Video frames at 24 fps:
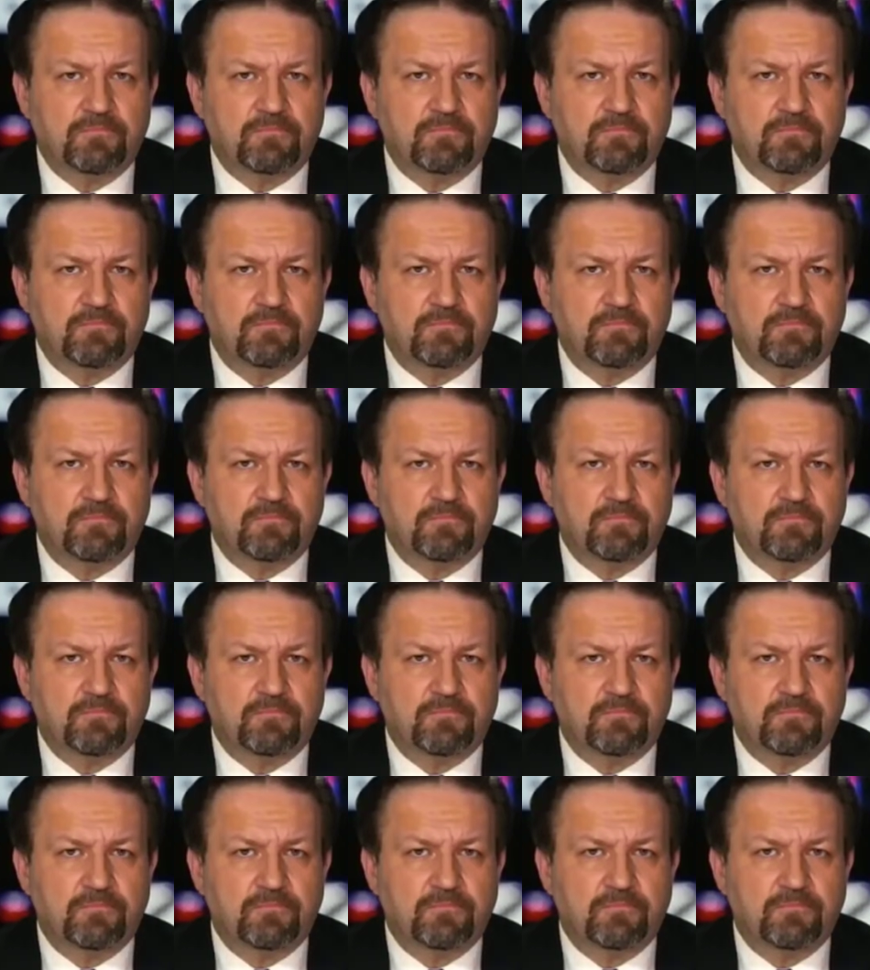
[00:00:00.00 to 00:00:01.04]

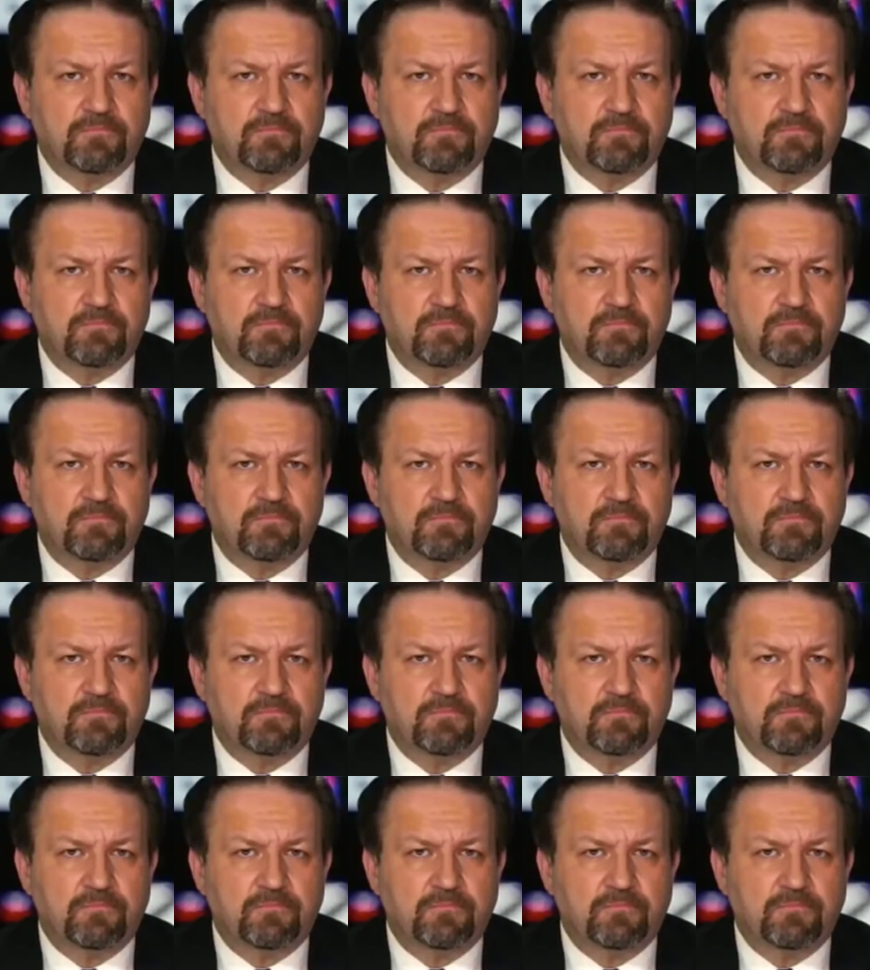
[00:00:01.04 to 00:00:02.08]

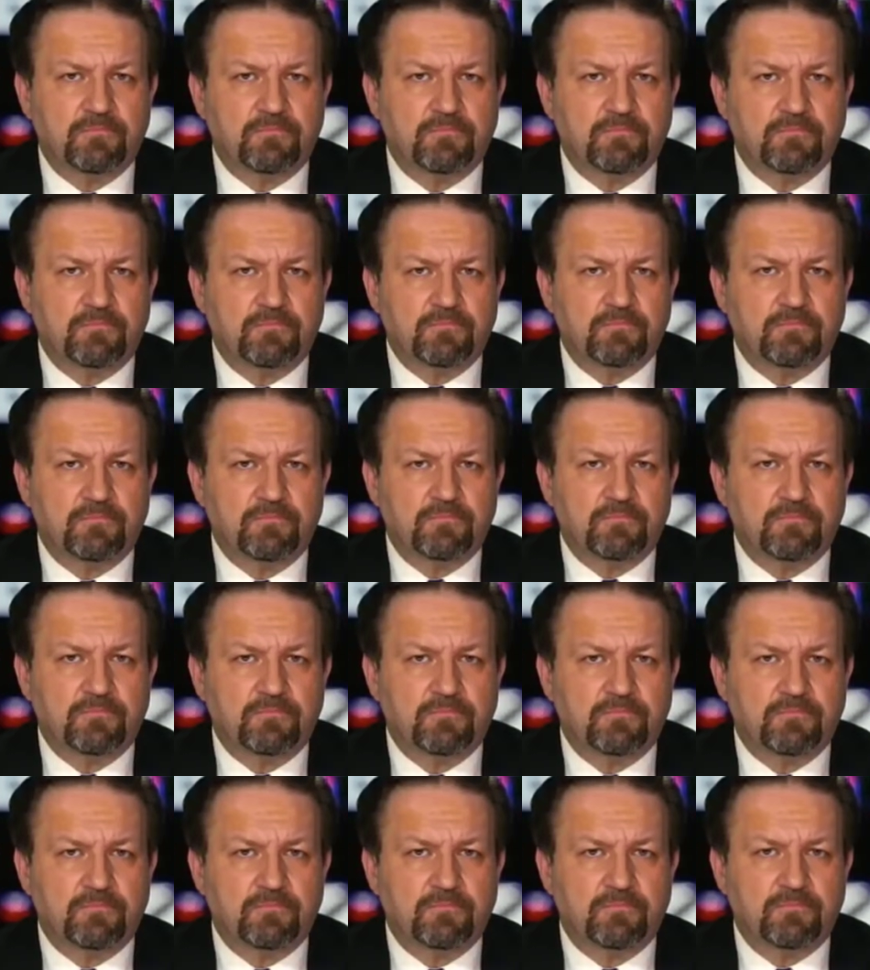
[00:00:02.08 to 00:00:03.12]

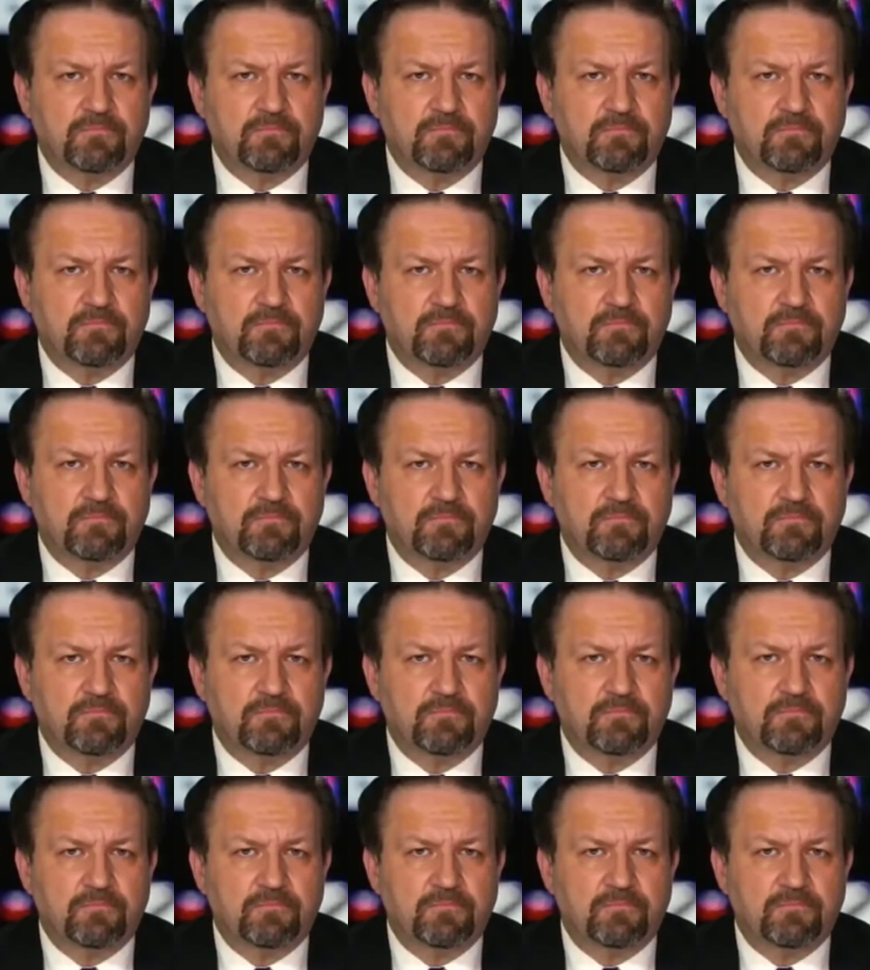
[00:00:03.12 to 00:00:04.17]

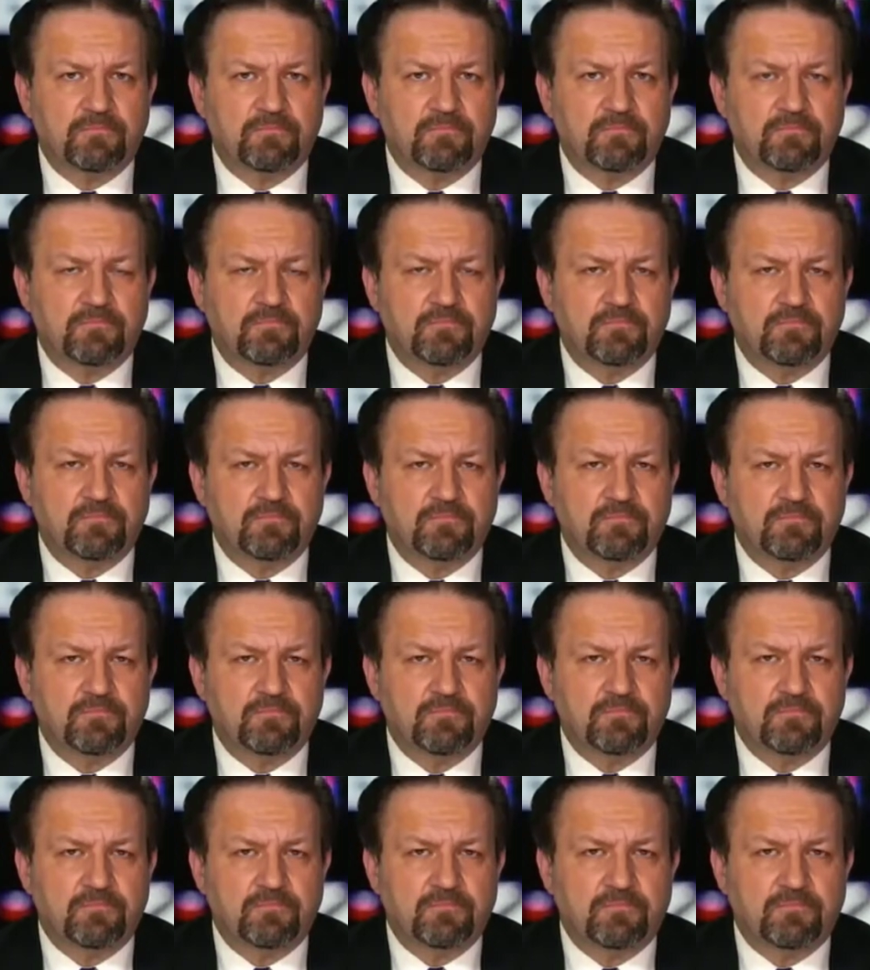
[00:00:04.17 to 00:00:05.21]

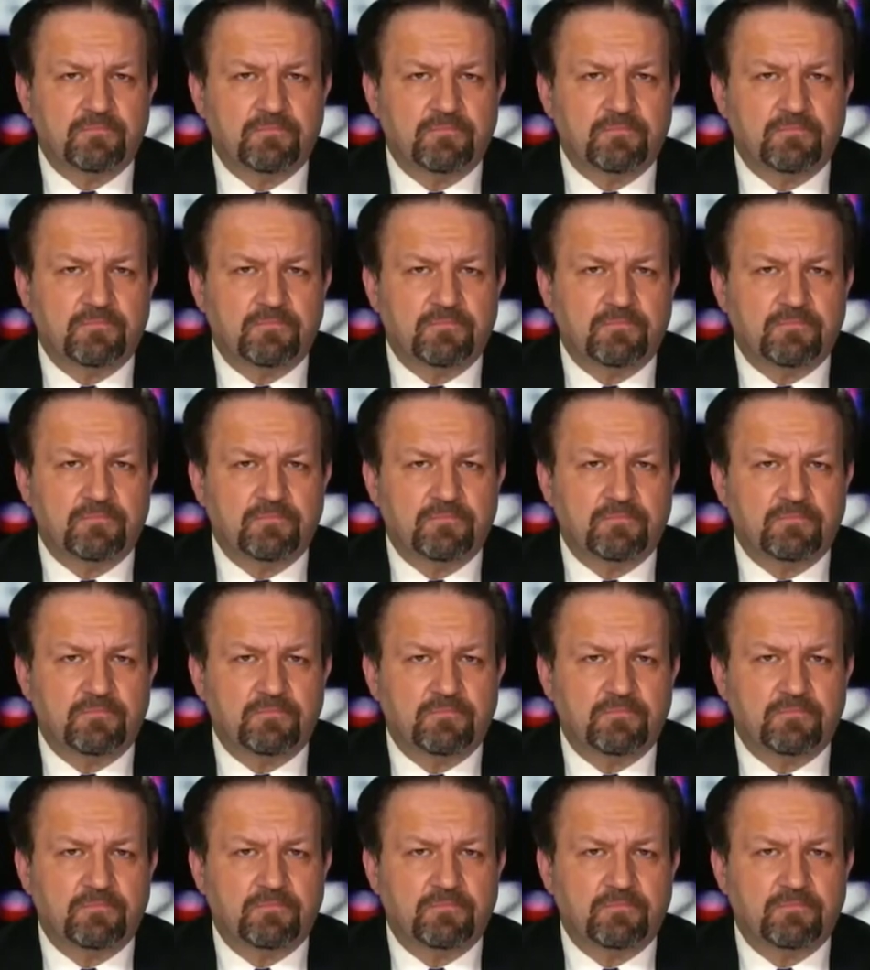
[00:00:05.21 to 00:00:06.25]

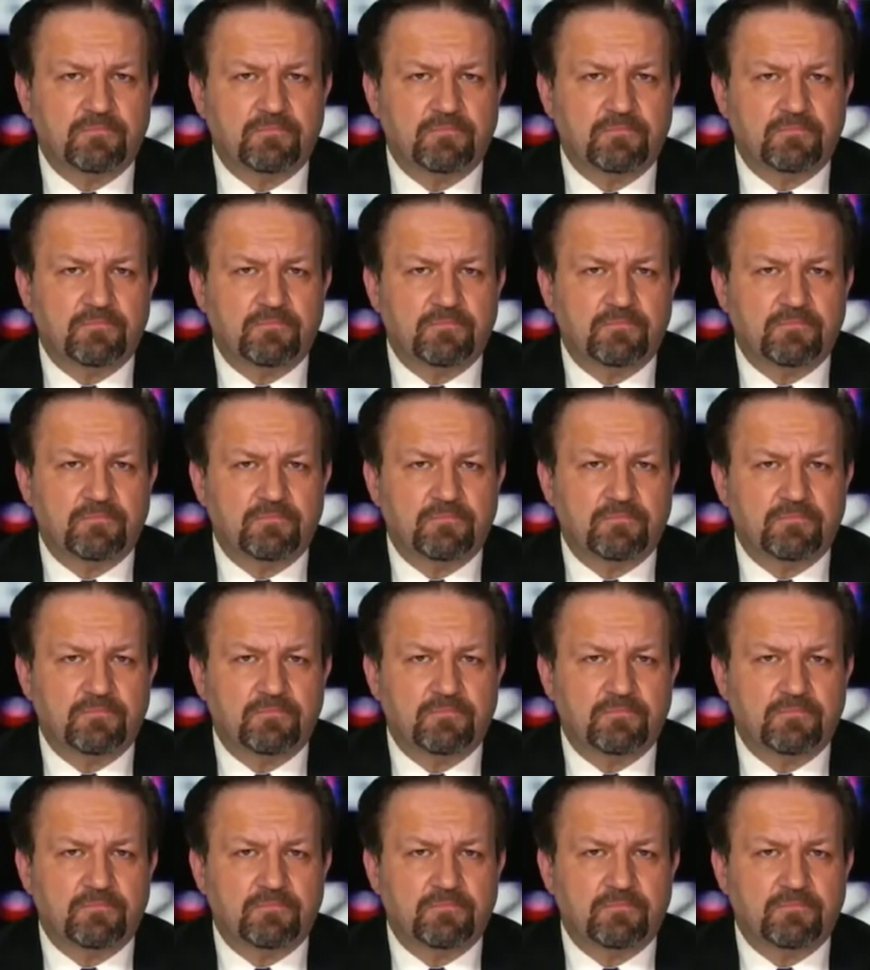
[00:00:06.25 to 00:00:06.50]
This person isn't speaking.